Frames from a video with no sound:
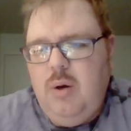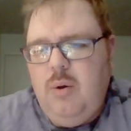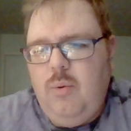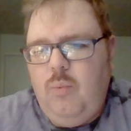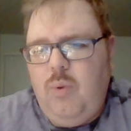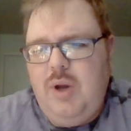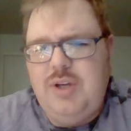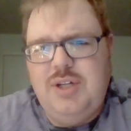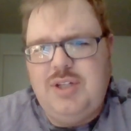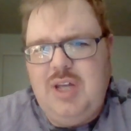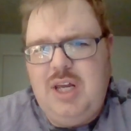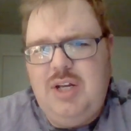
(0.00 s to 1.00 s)
which
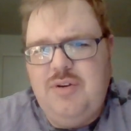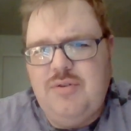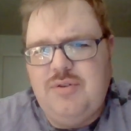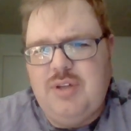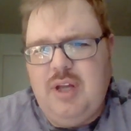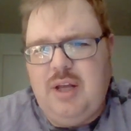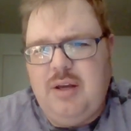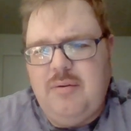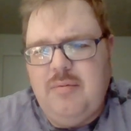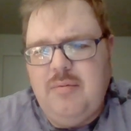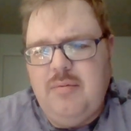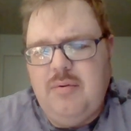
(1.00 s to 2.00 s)
is interesting.
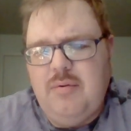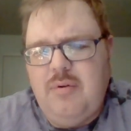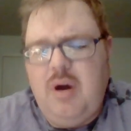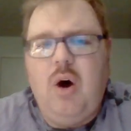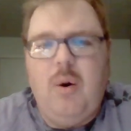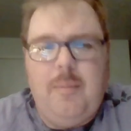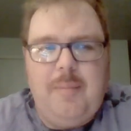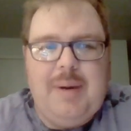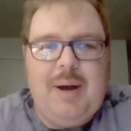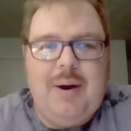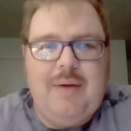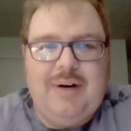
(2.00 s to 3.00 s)
Oh,
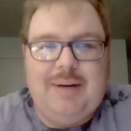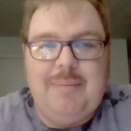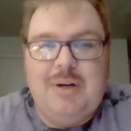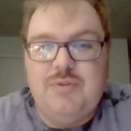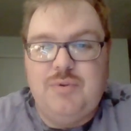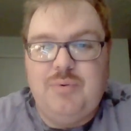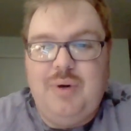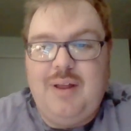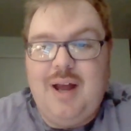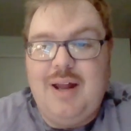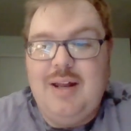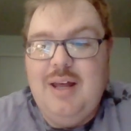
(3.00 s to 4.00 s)
by the way, I forgot to mention
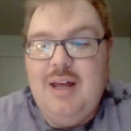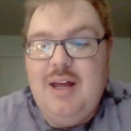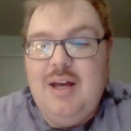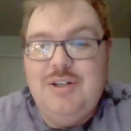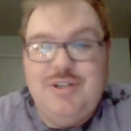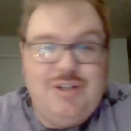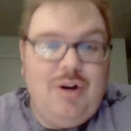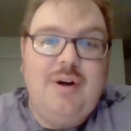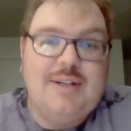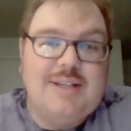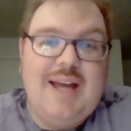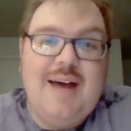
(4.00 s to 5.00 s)
29.
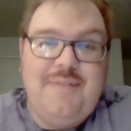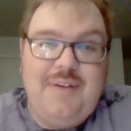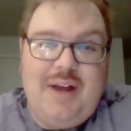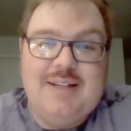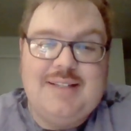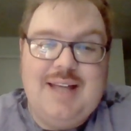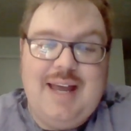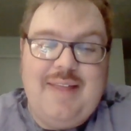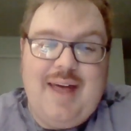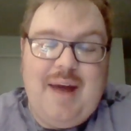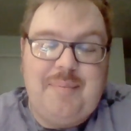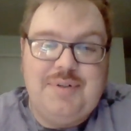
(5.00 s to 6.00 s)
Soga's got a fiance in
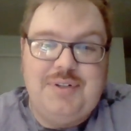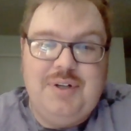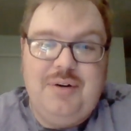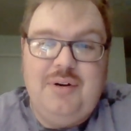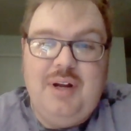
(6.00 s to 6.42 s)
the episode